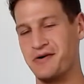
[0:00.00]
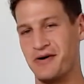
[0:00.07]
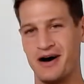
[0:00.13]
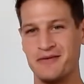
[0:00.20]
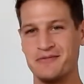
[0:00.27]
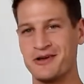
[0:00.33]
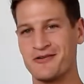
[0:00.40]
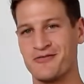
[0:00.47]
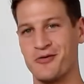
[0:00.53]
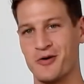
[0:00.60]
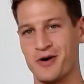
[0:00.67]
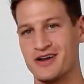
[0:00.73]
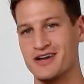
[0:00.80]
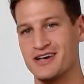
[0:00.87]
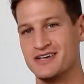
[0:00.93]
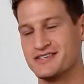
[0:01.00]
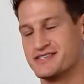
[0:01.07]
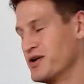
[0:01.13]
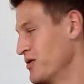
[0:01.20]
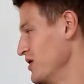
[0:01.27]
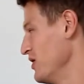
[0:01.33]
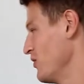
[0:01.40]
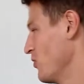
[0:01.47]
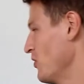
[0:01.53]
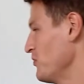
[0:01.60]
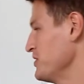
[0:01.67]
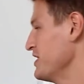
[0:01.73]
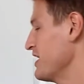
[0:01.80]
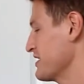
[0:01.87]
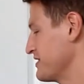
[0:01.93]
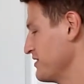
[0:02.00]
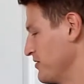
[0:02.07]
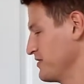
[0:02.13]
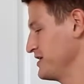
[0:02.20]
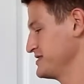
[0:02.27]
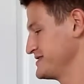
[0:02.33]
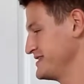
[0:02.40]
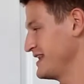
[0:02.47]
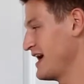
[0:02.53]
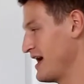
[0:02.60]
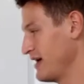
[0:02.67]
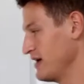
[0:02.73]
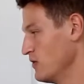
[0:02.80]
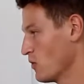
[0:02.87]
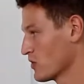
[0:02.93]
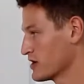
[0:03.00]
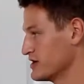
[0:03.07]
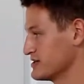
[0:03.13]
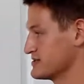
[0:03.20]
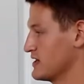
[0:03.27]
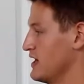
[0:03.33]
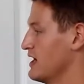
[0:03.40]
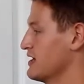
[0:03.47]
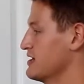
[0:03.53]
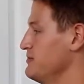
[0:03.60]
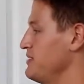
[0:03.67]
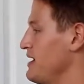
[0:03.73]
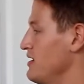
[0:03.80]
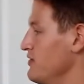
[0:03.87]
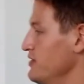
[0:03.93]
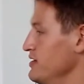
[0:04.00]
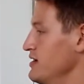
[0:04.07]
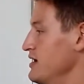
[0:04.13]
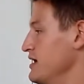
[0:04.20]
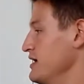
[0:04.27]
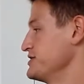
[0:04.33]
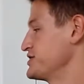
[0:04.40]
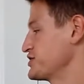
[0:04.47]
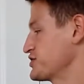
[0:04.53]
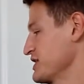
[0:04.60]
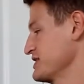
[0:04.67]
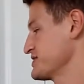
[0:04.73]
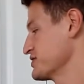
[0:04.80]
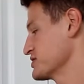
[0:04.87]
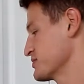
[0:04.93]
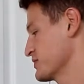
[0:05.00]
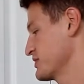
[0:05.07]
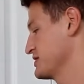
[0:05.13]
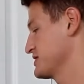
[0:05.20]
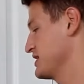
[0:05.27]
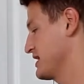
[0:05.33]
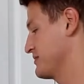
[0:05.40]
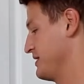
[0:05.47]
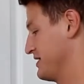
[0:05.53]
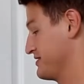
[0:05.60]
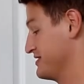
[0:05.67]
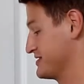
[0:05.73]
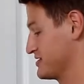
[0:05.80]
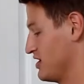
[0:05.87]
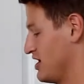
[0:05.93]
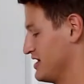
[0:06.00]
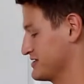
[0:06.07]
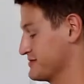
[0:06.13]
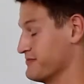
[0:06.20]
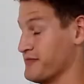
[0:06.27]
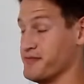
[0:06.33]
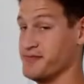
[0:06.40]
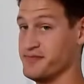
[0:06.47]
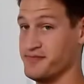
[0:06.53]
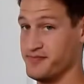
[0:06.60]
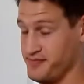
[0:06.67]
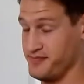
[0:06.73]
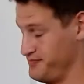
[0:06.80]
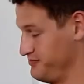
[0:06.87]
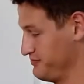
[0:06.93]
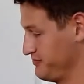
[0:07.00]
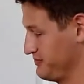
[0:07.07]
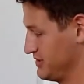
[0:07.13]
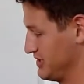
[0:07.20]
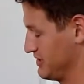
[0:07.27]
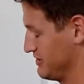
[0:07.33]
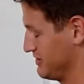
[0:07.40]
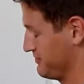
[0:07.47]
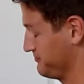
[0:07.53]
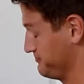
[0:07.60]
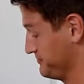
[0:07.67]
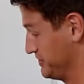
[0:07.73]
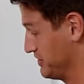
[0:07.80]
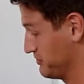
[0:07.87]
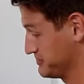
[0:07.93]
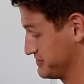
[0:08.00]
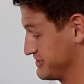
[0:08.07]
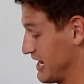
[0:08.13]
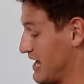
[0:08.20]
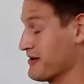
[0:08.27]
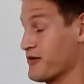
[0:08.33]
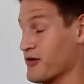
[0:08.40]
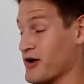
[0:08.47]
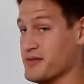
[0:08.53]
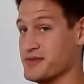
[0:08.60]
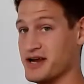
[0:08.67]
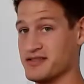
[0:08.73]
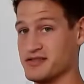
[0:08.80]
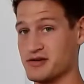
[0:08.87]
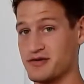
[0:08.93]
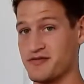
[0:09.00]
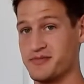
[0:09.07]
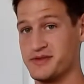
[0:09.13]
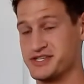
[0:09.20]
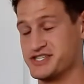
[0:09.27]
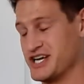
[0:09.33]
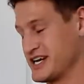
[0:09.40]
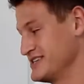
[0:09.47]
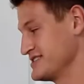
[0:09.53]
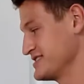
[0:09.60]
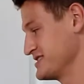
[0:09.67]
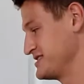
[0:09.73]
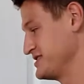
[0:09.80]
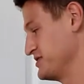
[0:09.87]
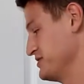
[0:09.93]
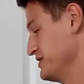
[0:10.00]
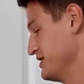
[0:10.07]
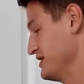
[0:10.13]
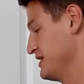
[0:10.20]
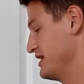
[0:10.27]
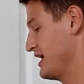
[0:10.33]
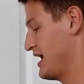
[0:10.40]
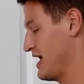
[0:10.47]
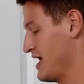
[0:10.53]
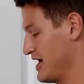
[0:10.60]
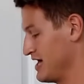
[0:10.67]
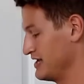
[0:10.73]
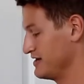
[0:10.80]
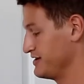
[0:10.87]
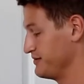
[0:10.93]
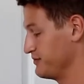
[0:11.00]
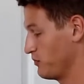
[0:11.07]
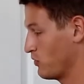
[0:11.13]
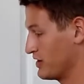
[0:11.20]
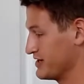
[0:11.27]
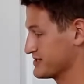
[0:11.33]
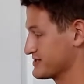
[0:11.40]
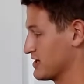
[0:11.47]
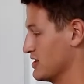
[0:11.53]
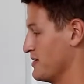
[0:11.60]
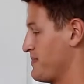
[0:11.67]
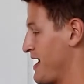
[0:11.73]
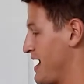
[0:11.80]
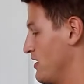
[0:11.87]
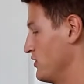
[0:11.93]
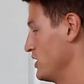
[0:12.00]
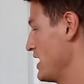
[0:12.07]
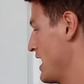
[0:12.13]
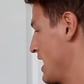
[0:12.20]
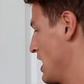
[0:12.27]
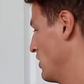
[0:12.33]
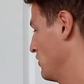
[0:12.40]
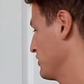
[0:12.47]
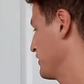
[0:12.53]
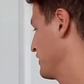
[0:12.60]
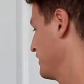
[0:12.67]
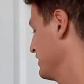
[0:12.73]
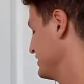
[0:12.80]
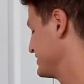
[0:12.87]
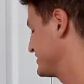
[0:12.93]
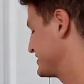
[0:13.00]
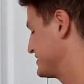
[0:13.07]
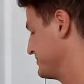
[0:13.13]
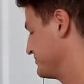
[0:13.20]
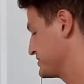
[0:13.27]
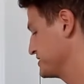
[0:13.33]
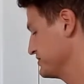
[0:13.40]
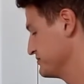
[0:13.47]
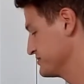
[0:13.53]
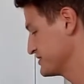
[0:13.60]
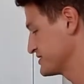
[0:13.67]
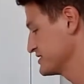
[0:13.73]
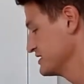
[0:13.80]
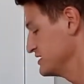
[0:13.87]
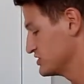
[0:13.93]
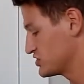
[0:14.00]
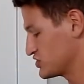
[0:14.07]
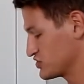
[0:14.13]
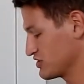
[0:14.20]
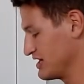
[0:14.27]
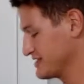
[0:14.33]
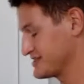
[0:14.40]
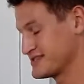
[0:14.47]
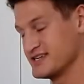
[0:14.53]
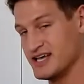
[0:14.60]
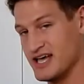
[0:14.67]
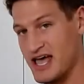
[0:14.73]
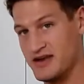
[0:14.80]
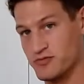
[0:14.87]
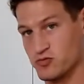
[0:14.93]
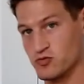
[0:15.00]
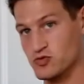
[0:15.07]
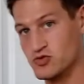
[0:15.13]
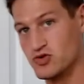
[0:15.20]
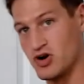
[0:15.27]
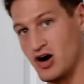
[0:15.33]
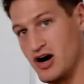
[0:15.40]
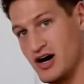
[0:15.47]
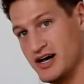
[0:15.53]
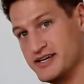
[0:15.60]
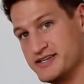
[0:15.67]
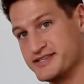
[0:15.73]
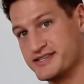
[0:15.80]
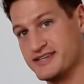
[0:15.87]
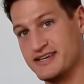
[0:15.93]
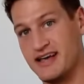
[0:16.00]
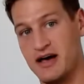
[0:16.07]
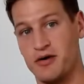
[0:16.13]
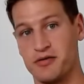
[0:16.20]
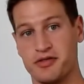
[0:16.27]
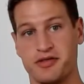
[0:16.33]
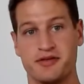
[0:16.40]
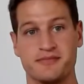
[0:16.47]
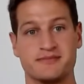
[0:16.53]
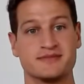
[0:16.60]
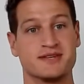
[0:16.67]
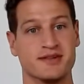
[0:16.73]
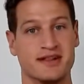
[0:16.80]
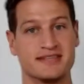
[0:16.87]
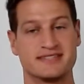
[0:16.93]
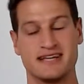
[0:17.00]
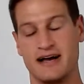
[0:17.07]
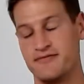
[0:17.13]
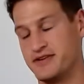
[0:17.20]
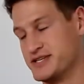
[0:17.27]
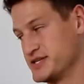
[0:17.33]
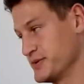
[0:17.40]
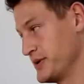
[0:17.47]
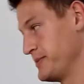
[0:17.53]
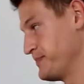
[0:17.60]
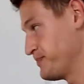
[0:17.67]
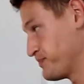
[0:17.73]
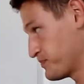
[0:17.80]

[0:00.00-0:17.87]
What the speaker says: I'm here for it. So what we got going on today, we're going to talk about stressors. We're going to talk about this awesome diagram that I learned from the Czech Institute and what it's all about: health, symptoms, stress, and root cause health. So let's dive into it.